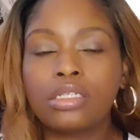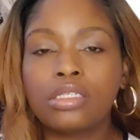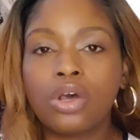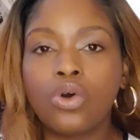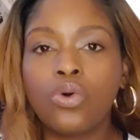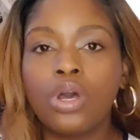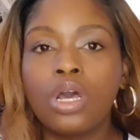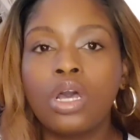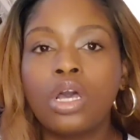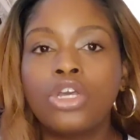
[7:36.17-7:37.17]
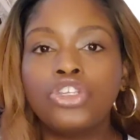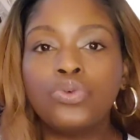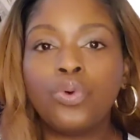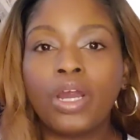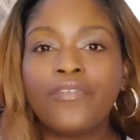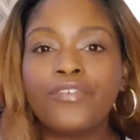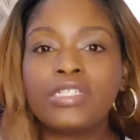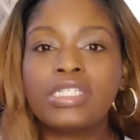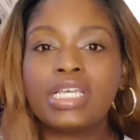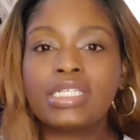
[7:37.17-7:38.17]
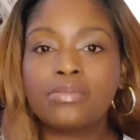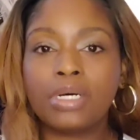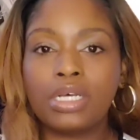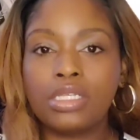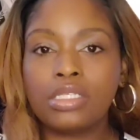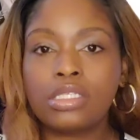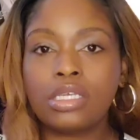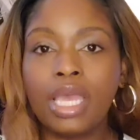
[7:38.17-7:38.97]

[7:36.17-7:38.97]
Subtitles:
So you work for 6 months,